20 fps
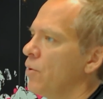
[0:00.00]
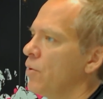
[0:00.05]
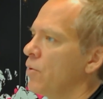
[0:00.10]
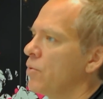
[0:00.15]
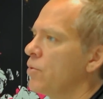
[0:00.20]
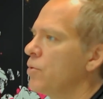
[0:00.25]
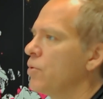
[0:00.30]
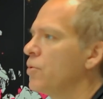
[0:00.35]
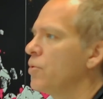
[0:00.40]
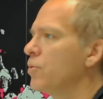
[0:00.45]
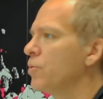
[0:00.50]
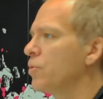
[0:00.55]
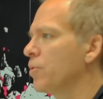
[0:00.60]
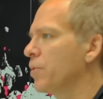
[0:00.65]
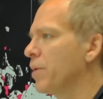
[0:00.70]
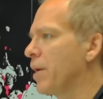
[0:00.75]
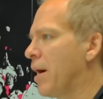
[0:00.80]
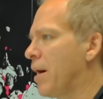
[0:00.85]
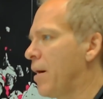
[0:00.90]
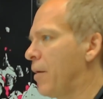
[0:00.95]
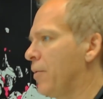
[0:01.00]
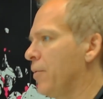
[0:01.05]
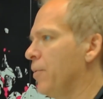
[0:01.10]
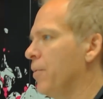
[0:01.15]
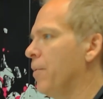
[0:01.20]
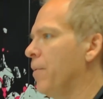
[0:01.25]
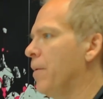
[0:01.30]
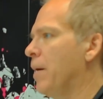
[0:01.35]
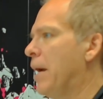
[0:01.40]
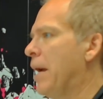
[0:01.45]
to Google, Yahoo.
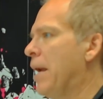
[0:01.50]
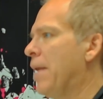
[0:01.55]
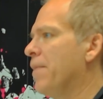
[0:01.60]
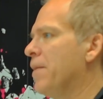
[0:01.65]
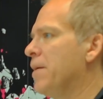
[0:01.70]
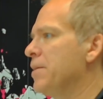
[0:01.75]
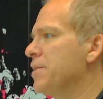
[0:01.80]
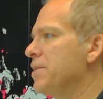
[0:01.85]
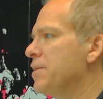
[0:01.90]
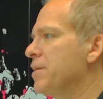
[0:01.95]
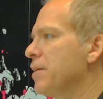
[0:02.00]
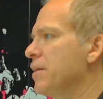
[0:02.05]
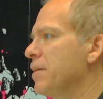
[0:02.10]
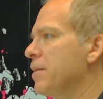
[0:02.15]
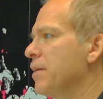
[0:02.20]
And this